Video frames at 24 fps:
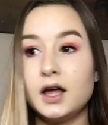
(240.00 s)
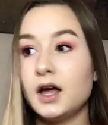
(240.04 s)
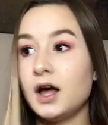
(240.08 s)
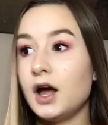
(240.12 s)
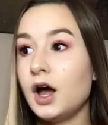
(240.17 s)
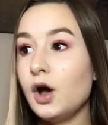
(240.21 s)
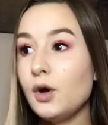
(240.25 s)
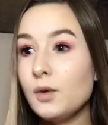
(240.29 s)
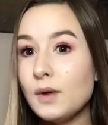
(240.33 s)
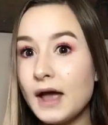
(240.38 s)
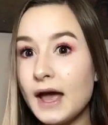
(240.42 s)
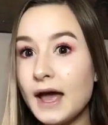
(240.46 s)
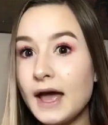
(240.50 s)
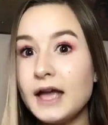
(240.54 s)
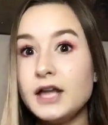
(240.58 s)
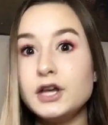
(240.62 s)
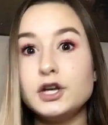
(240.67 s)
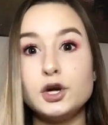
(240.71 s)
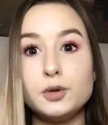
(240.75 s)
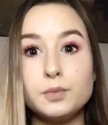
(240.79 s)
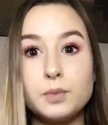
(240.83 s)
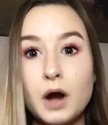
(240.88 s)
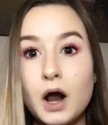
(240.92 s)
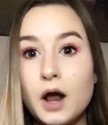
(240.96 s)
okay,
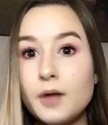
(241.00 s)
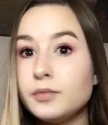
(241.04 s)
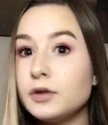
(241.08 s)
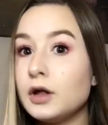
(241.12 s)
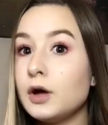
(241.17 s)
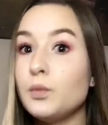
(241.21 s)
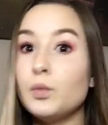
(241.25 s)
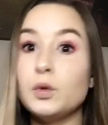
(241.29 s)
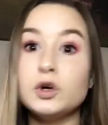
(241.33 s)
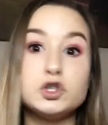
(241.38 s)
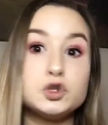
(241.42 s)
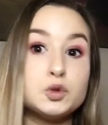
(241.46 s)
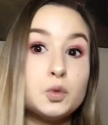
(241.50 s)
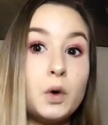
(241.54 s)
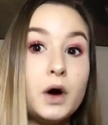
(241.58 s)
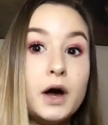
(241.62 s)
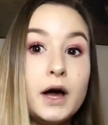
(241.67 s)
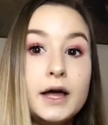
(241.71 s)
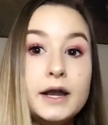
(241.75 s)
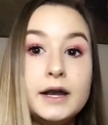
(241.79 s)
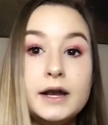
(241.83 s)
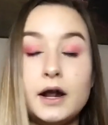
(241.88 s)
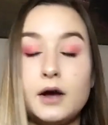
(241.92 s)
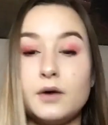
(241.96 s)
no problem, which
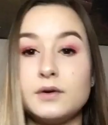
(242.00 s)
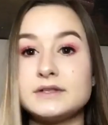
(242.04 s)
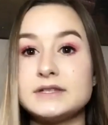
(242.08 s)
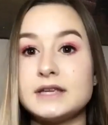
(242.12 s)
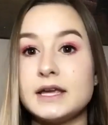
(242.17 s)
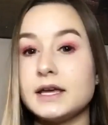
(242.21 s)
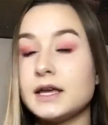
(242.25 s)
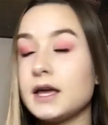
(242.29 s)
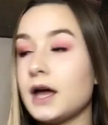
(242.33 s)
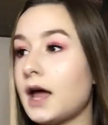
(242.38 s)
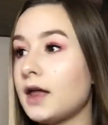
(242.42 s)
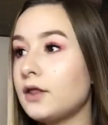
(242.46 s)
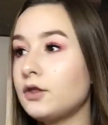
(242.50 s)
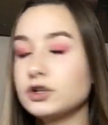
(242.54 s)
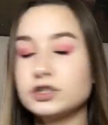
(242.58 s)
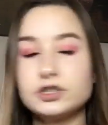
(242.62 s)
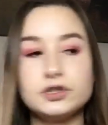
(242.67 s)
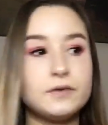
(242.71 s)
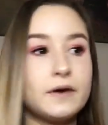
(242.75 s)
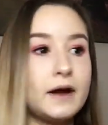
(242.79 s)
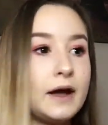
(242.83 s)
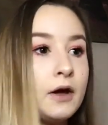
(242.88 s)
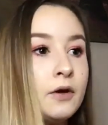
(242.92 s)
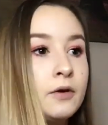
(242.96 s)
one? And I was like, I looked
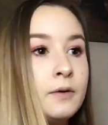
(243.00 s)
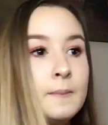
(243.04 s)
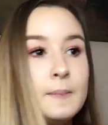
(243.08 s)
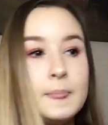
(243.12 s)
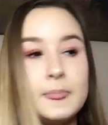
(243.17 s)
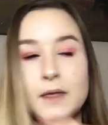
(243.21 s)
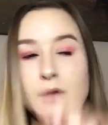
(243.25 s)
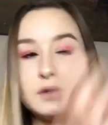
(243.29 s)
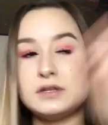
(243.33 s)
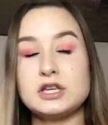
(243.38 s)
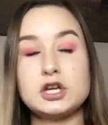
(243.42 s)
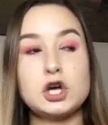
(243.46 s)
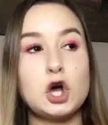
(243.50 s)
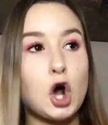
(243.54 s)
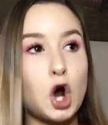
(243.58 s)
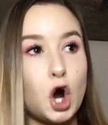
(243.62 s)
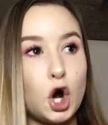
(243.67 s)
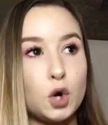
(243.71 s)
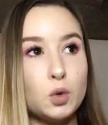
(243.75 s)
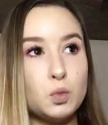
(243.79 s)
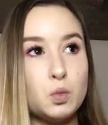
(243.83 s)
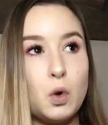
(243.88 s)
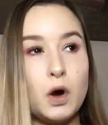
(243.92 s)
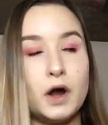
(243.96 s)
around, it was like car
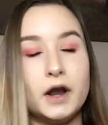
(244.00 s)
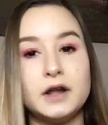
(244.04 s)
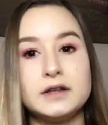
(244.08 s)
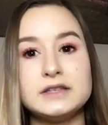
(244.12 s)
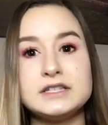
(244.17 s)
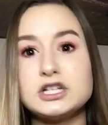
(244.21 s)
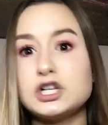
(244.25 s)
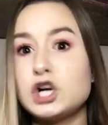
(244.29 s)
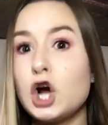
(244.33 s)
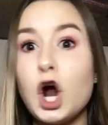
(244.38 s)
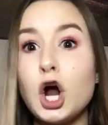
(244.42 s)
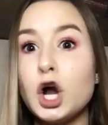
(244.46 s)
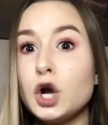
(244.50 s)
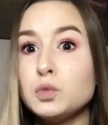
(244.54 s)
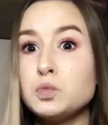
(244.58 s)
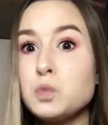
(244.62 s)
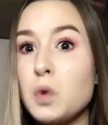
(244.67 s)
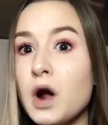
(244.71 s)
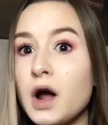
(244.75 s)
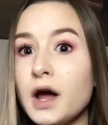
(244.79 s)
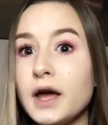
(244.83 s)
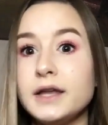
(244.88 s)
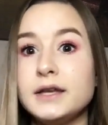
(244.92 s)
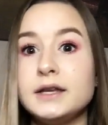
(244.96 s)
1. I was like, car
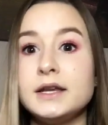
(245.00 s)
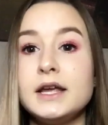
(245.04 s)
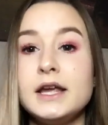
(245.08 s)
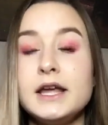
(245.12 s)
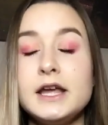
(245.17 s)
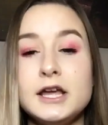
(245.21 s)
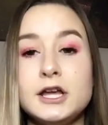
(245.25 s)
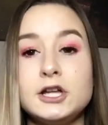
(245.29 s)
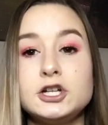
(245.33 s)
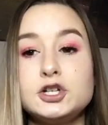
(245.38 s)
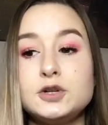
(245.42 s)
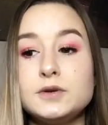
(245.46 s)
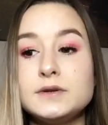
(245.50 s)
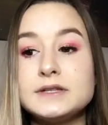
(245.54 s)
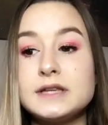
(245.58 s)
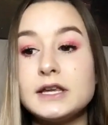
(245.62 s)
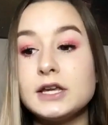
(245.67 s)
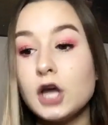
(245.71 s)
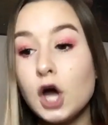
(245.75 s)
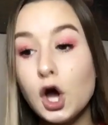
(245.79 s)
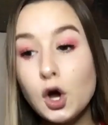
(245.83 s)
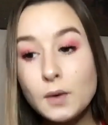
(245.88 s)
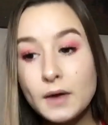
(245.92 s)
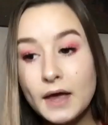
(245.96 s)
1. And she was
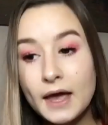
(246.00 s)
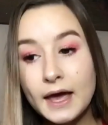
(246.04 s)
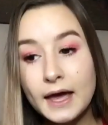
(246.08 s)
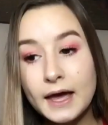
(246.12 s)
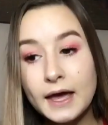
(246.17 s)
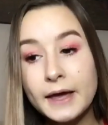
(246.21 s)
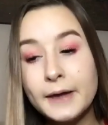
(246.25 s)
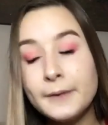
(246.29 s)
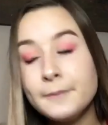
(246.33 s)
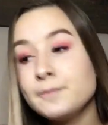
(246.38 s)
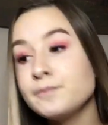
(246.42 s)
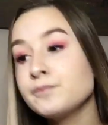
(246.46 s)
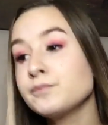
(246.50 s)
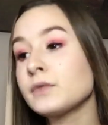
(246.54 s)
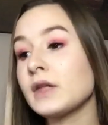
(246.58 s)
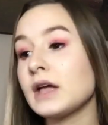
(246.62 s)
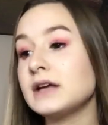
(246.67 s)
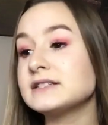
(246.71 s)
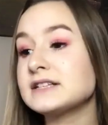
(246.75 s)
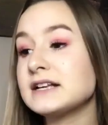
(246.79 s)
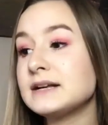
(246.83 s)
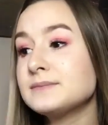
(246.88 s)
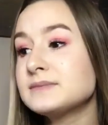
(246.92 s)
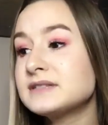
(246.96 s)
like, okay. I was
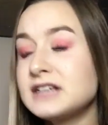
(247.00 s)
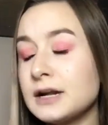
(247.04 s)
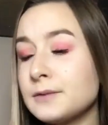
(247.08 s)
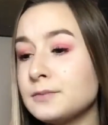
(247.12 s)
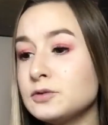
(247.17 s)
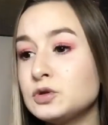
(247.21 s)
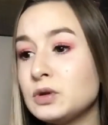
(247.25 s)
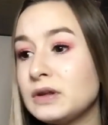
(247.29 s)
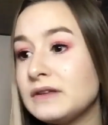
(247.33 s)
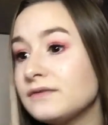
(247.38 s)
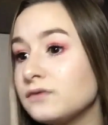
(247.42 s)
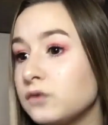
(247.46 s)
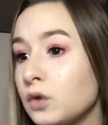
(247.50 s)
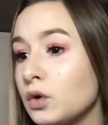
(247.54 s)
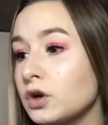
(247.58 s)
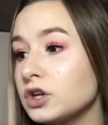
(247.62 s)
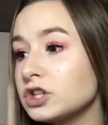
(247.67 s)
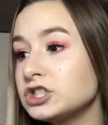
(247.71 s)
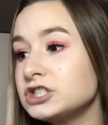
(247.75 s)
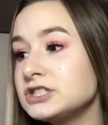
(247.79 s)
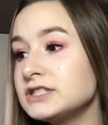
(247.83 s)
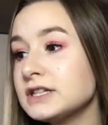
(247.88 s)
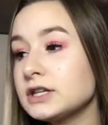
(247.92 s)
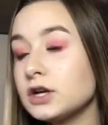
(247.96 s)
like, I'm stuck between floors.
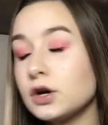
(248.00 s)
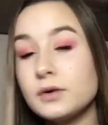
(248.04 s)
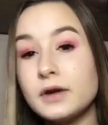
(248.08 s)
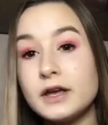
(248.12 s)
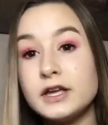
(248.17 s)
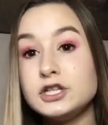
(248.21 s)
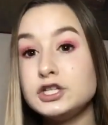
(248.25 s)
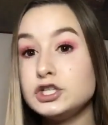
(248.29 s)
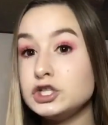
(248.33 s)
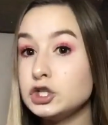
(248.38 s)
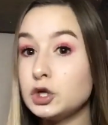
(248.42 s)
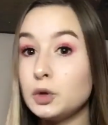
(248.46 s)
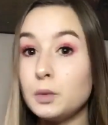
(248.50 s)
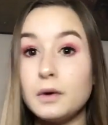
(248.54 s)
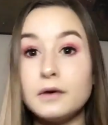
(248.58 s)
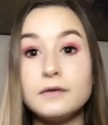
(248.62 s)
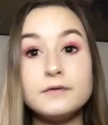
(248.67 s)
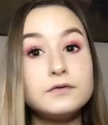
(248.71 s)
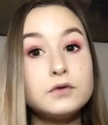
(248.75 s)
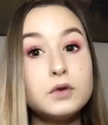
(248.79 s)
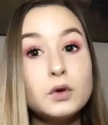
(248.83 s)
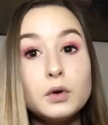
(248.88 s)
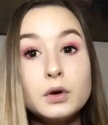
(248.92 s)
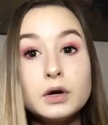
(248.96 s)
She's like, okay, do you know what
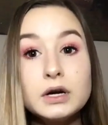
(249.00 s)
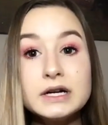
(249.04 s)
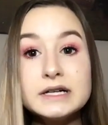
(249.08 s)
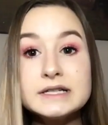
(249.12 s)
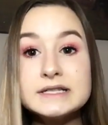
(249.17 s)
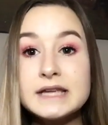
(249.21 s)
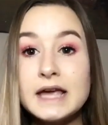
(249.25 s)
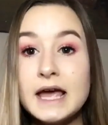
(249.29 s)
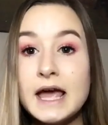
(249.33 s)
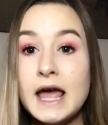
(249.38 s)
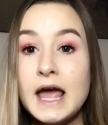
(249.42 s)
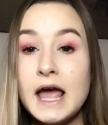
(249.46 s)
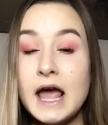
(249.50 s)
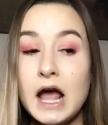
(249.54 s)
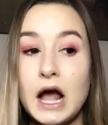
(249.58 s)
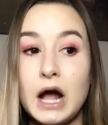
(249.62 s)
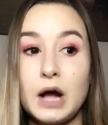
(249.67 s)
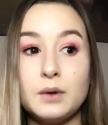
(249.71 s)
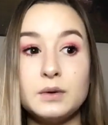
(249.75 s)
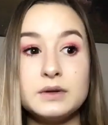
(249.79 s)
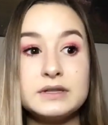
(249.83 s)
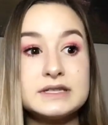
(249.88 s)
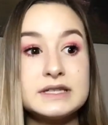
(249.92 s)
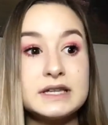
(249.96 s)
floors?
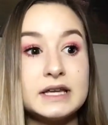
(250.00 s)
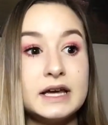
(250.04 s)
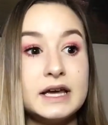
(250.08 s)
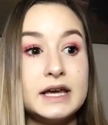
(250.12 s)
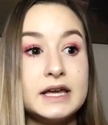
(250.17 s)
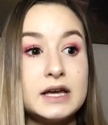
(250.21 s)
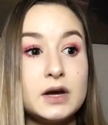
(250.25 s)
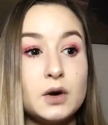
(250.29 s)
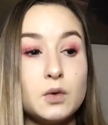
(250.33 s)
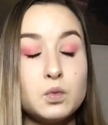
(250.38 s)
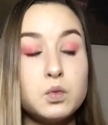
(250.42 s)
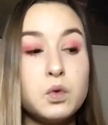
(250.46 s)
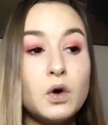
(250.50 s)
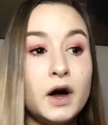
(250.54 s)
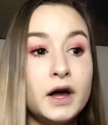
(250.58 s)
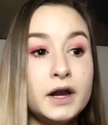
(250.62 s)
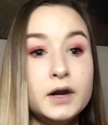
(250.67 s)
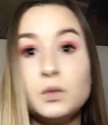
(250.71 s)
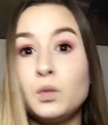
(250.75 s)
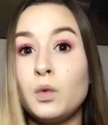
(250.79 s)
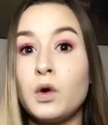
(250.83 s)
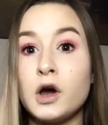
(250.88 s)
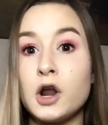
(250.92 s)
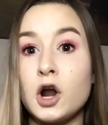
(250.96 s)
I was like, 1
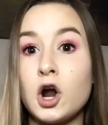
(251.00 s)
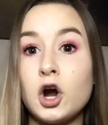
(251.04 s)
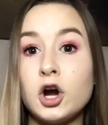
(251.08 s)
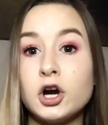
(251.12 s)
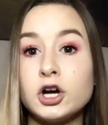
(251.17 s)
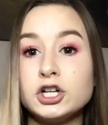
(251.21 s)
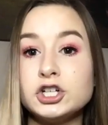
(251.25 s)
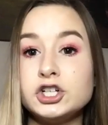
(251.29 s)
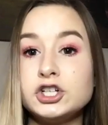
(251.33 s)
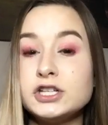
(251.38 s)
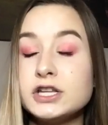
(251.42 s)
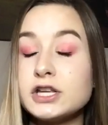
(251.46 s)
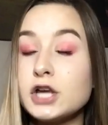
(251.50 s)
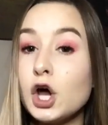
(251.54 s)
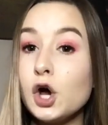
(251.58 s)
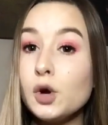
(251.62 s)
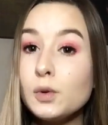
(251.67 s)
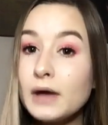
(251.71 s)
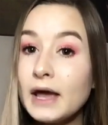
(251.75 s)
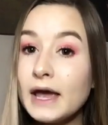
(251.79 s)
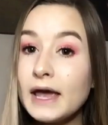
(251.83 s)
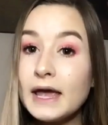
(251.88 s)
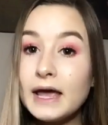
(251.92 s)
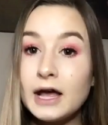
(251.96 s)
and 1R. And she's like,
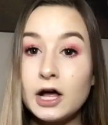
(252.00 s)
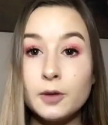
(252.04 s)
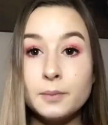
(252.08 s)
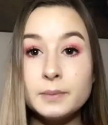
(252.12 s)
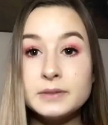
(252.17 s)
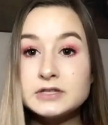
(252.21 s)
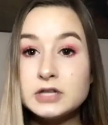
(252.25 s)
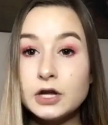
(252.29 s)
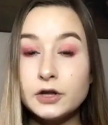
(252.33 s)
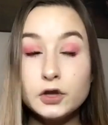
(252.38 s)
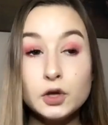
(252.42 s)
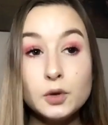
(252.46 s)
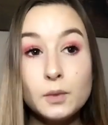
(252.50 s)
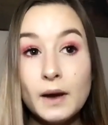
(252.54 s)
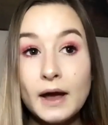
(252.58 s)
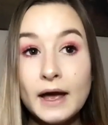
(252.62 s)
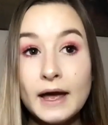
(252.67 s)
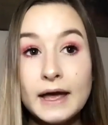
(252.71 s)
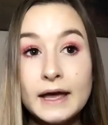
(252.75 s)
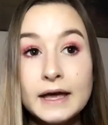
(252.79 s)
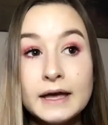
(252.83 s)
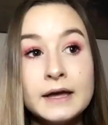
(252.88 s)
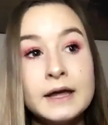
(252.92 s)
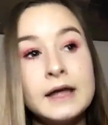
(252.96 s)
okay, help is on the
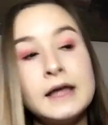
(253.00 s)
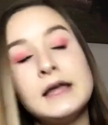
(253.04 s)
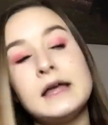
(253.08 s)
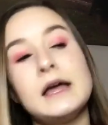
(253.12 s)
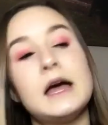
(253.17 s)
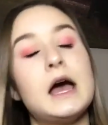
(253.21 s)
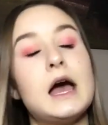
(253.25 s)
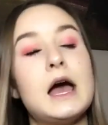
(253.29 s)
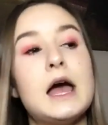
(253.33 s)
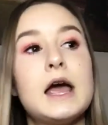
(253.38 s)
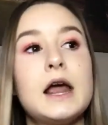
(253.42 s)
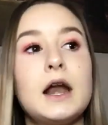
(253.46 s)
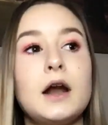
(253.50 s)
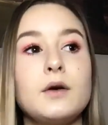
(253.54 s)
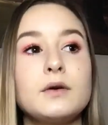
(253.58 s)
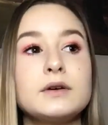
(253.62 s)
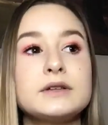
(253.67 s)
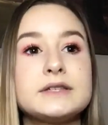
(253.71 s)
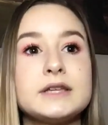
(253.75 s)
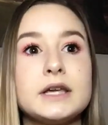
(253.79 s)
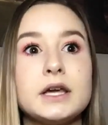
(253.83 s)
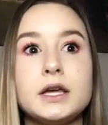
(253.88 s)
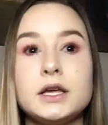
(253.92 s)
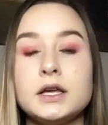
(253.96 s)
way. And I
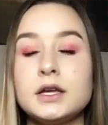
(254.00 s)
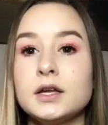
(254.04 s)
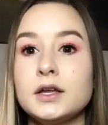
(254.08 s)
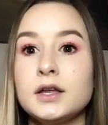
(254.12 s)
was like,